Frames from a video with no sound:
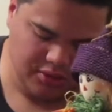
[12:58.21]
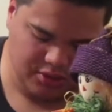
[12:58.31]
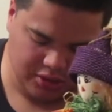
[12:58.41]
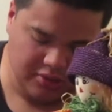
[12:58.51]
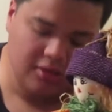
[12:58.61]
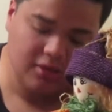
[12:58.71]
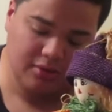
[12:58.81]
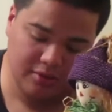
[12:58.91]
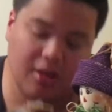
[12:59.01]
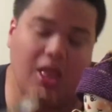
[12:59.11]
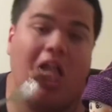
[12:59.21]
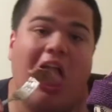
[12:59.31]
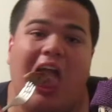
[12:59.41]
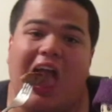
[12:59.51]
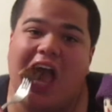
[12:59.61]
Suggested.
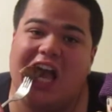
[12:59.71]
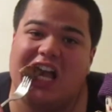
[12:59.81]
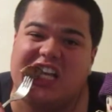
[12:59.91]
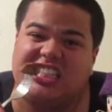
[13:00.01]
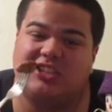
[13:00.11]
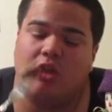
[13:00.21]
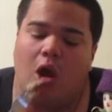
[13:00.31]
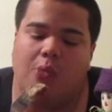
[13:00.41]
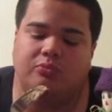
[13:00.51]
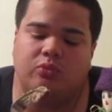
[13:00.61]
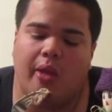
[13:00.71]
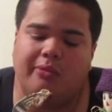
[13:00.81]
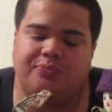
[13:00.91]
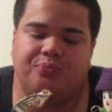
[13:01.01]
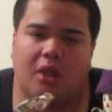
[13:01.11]
Not suggested,
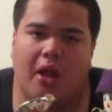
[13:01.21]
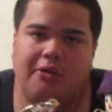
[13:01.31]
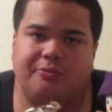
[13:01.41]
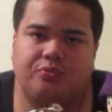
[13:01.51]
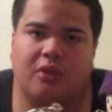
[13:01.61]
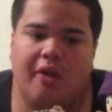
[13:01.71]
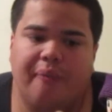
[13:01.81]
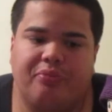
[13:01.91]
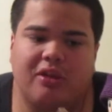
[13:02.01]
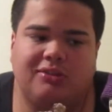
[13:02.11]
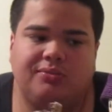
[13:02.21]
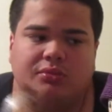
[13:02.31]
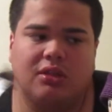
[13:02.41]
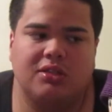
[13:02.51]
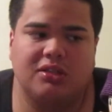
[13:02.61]
when you want something.
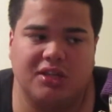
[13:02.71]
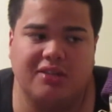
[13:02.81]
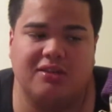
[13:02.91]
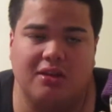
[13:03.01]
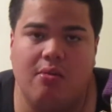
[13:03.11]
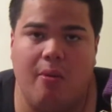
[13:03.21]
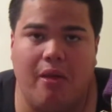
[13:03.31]
Suggested.